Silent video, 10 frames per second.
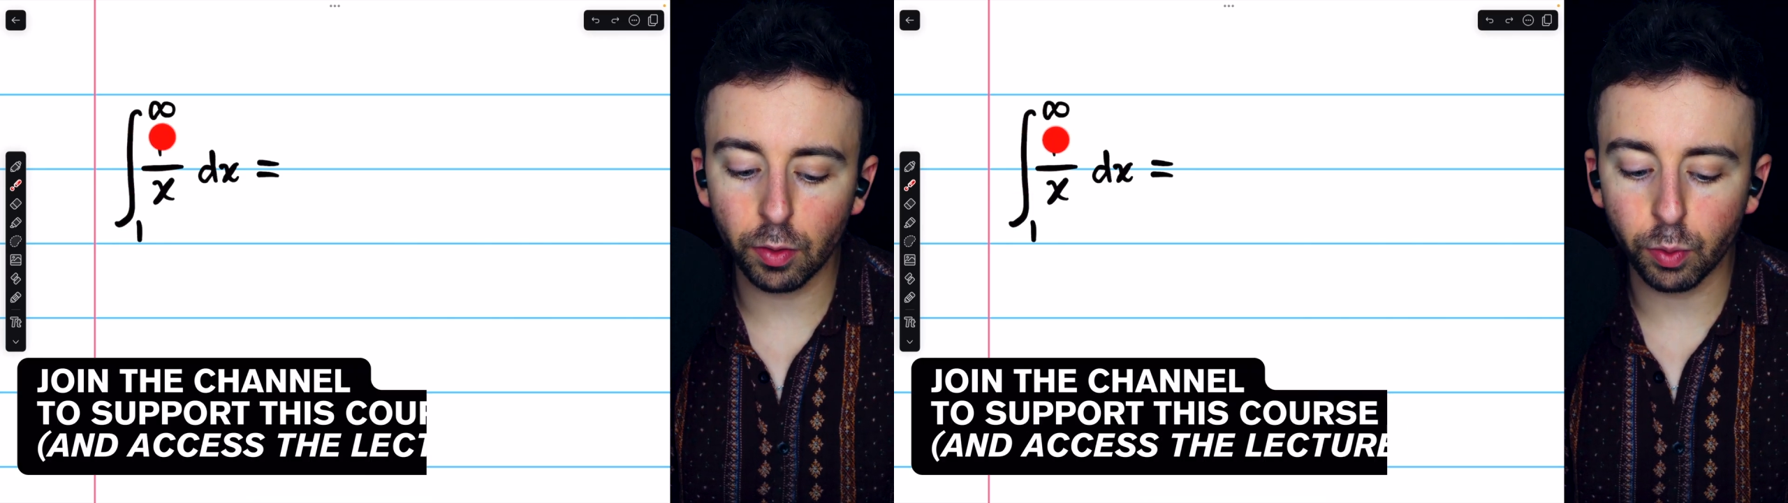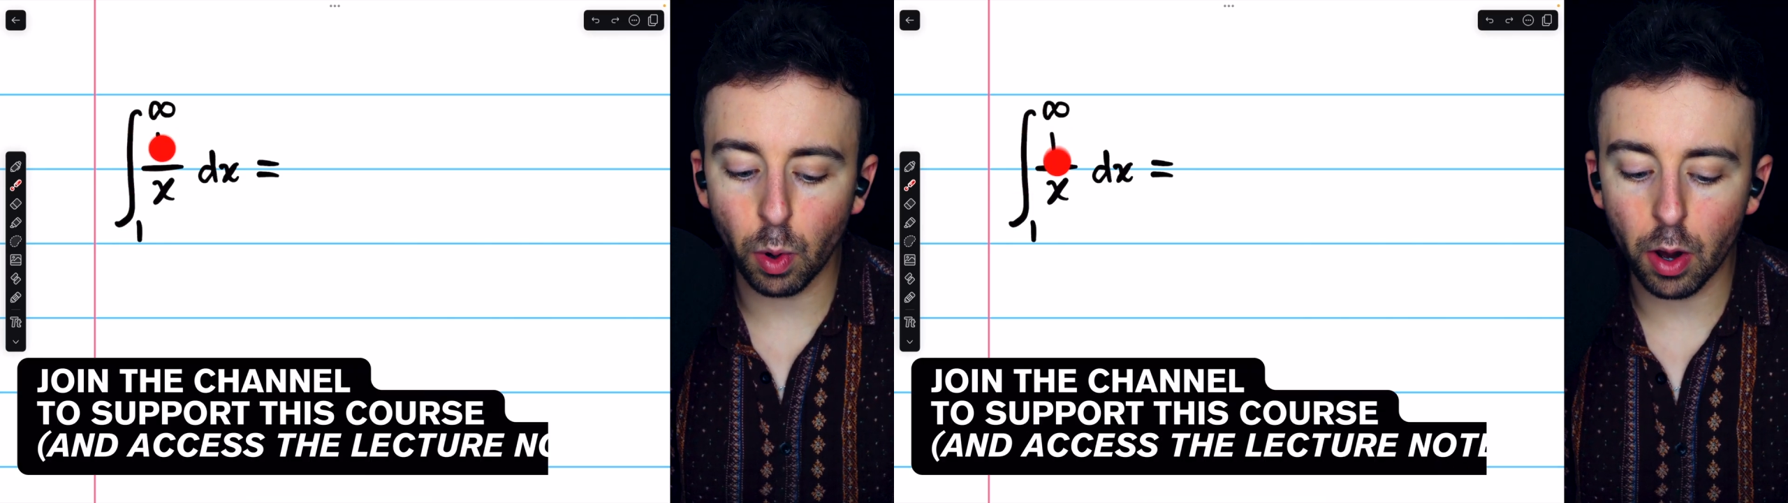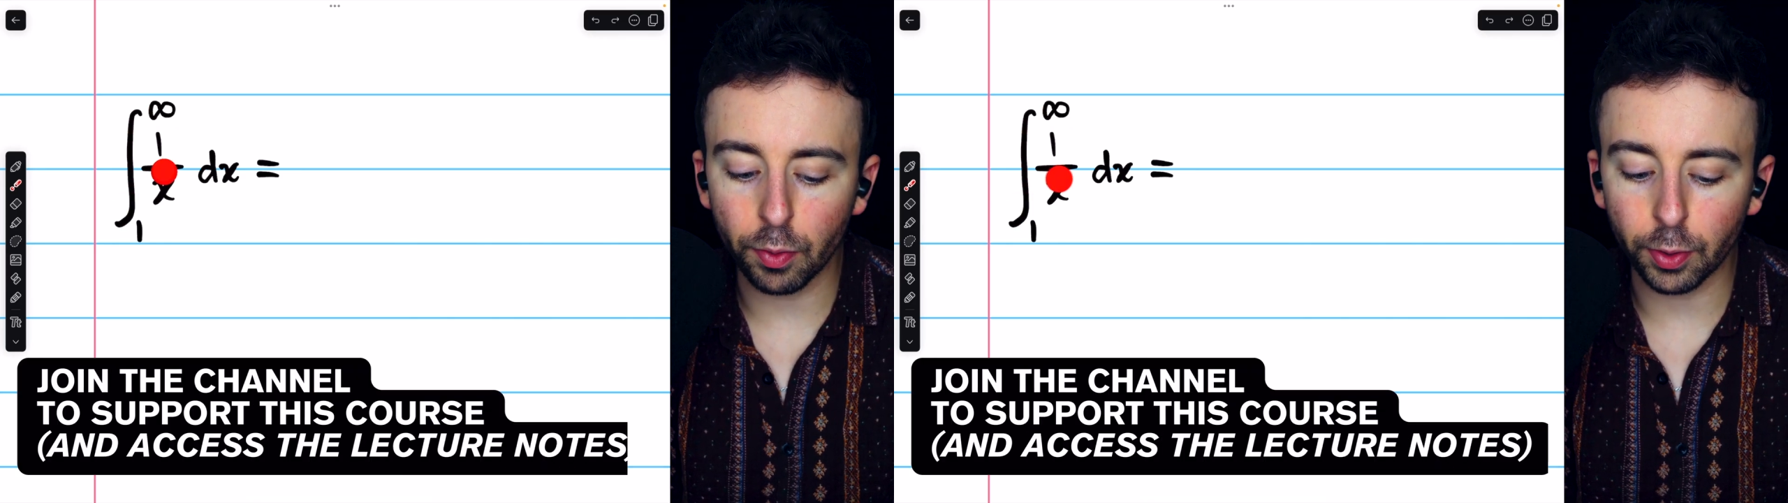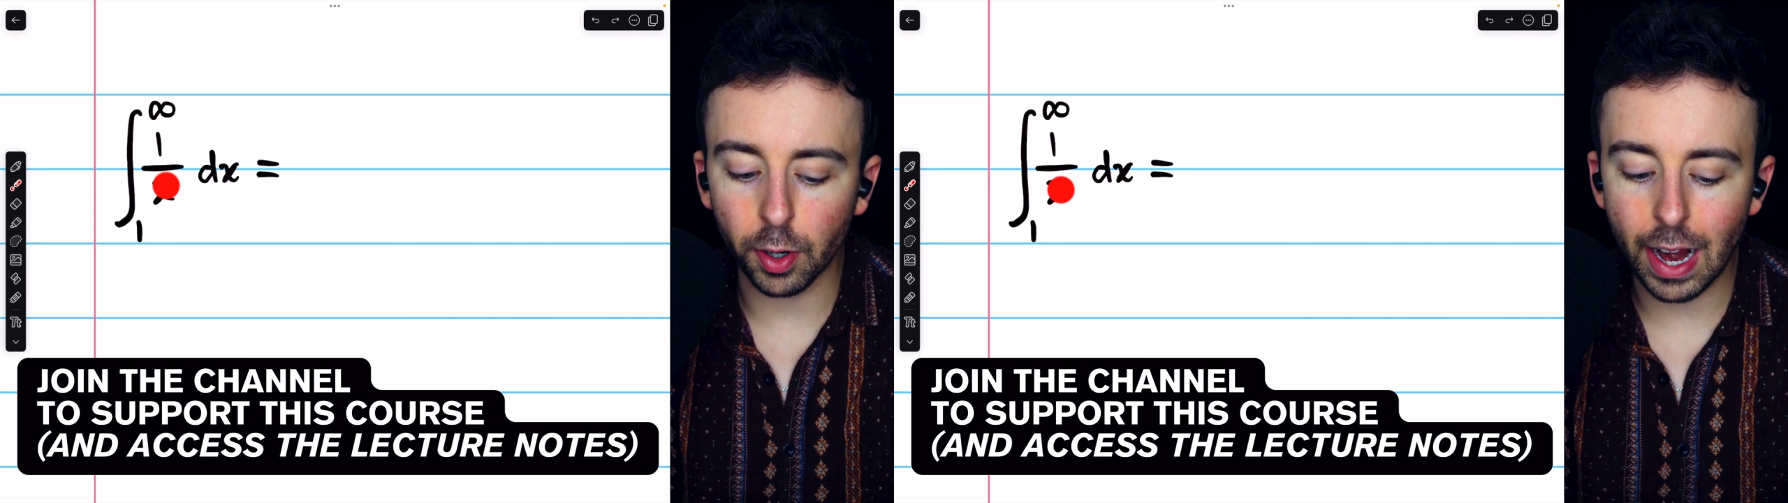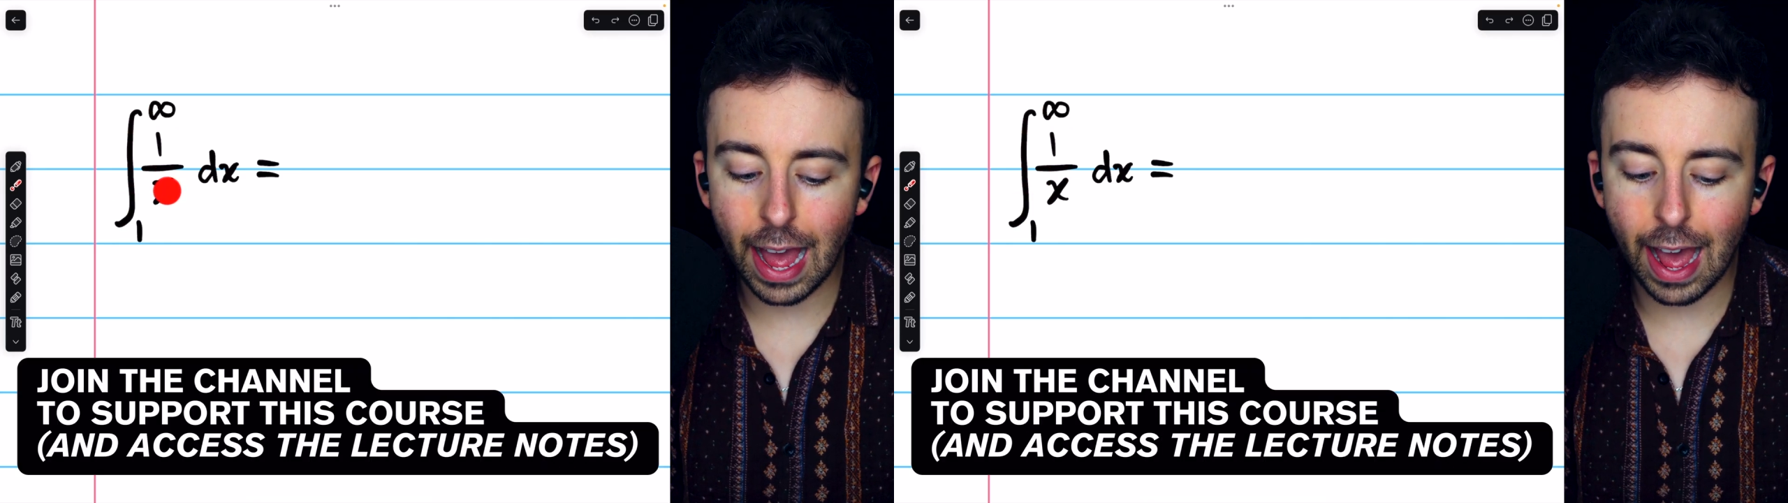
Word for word: of 1 over